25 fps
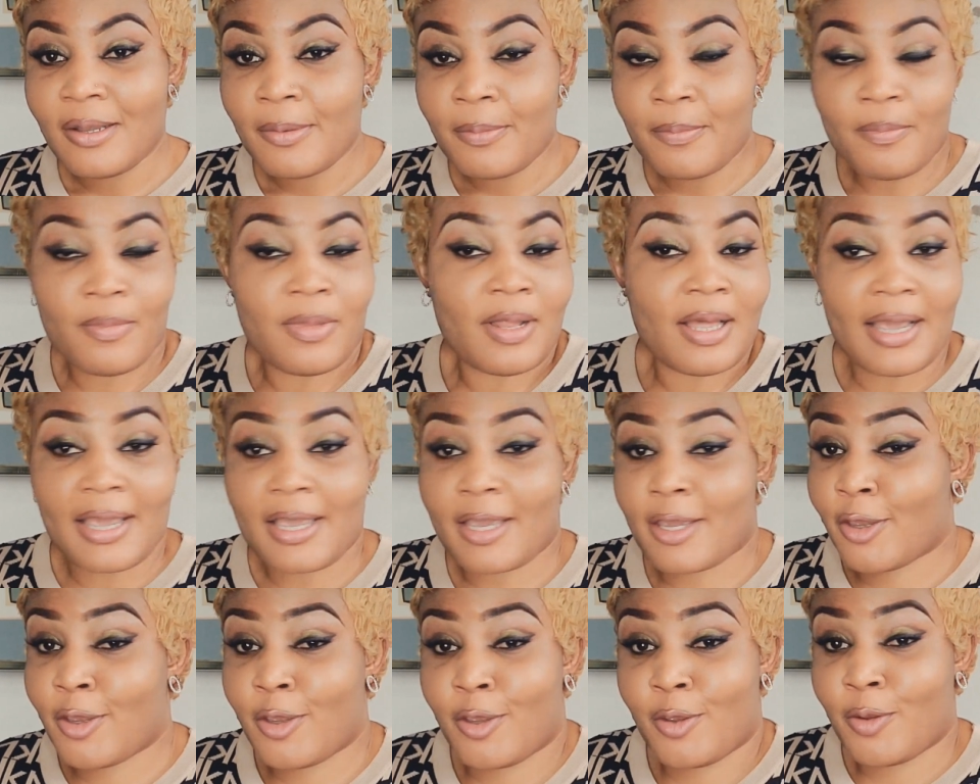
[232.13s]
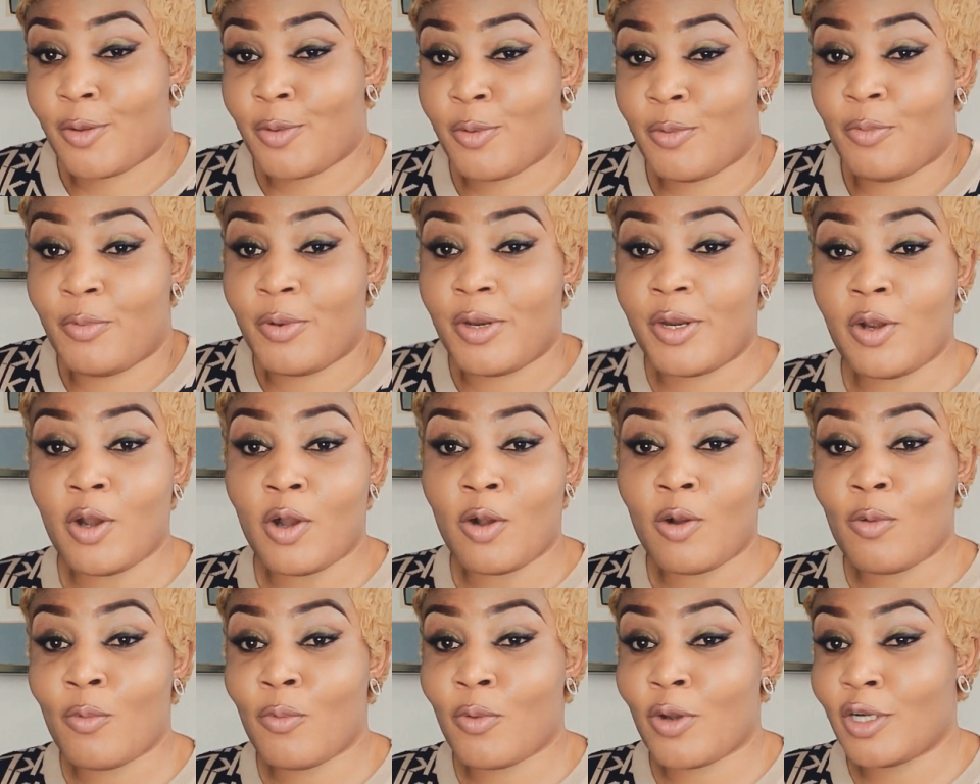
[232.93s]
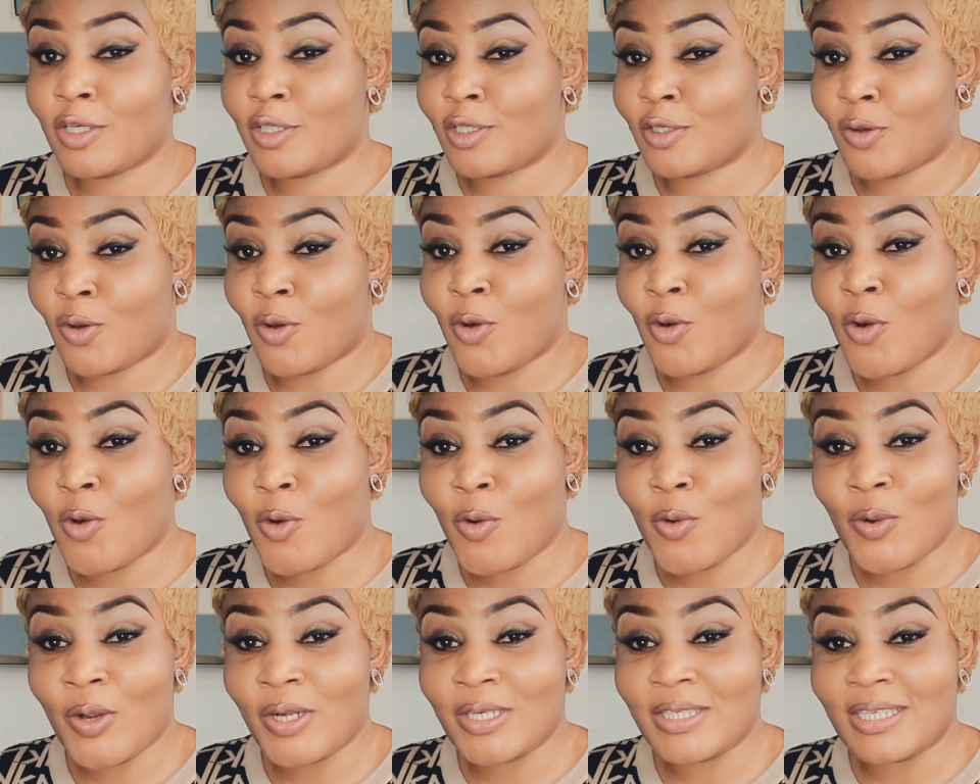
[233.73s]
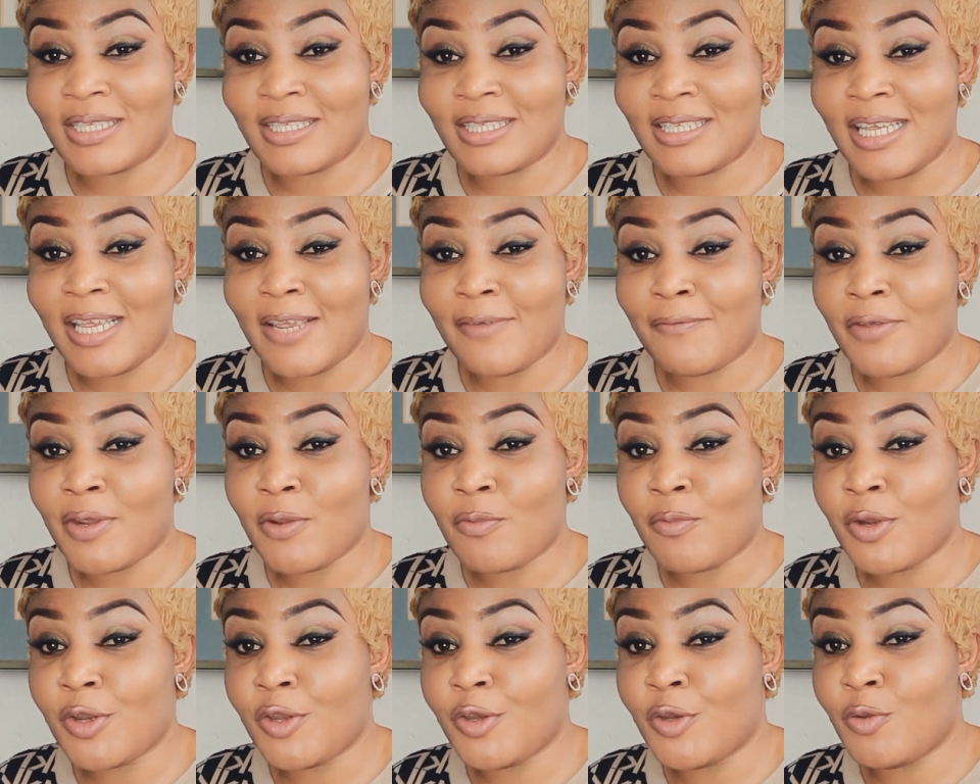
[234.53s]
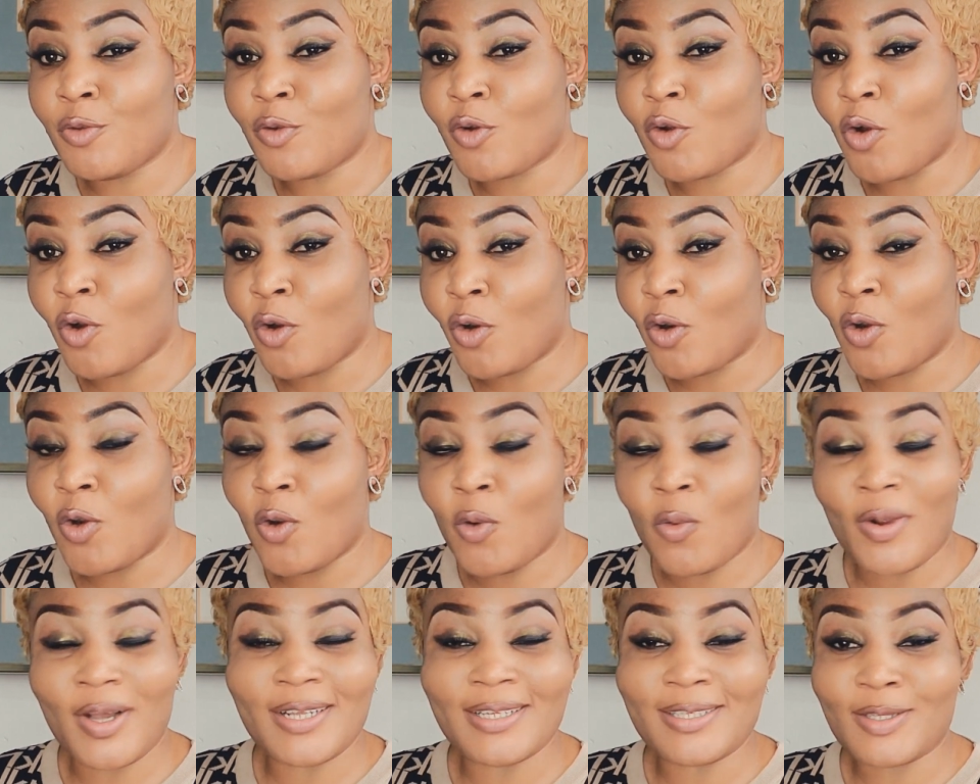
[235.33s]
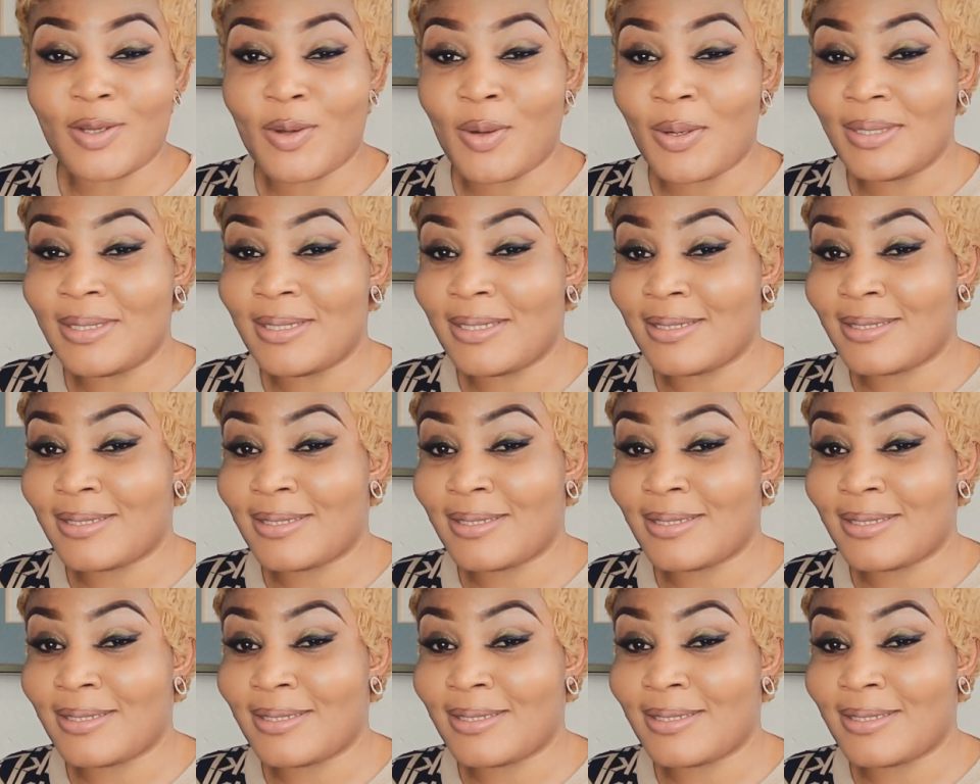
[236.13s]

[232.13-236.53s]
like we all watched Coco on the TV. We knew Coco was on the